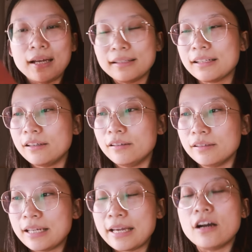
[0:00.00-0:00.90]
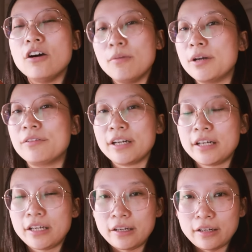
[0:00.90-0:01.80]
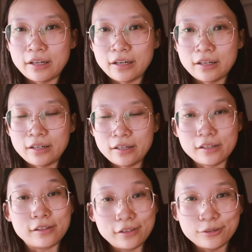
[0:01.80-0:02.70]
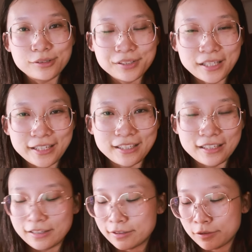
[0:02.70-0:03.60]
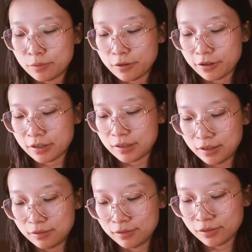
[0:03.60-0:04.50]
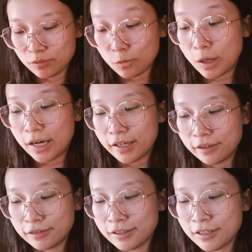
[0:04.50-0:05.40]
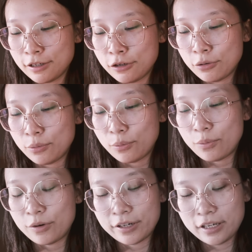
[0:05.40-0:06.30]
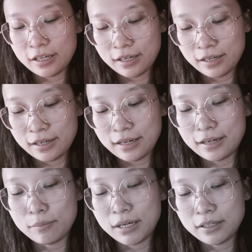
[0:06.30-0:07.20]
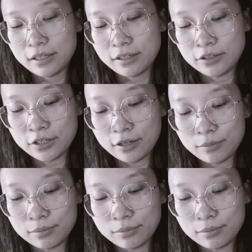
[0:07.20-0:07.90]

and get all my writing and those psychics work done while working at my day job.